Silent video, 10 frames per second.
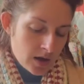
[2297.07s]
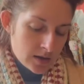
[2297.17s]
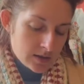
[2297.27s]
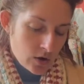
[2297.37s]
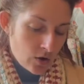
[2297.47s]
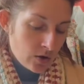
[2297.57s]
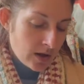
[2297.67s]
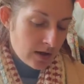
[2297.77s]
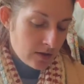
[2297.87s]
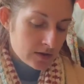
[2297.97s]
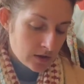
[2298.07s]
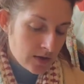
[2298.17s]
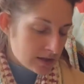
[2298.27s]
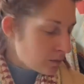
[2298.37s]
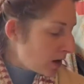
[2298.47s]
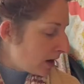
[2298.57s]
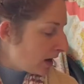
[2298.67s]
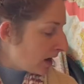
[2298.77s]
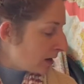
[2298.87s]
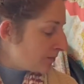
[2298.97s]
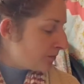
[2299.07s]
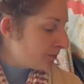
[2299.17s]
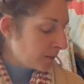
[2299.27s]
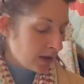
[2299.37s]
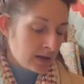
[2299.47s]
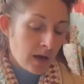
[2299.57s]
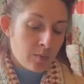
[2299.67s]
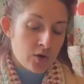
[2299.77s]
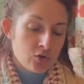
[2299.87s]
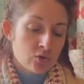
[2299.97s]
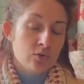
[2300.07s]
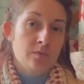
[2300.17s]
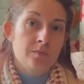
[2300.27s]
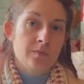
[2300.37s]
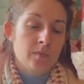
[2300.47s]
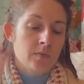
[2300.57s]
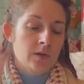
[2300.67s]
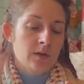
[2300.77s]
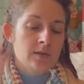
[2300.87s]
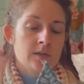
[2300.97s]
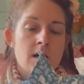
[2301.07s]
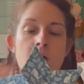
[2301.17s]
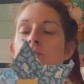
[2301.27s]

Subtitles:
So that's my my jewel star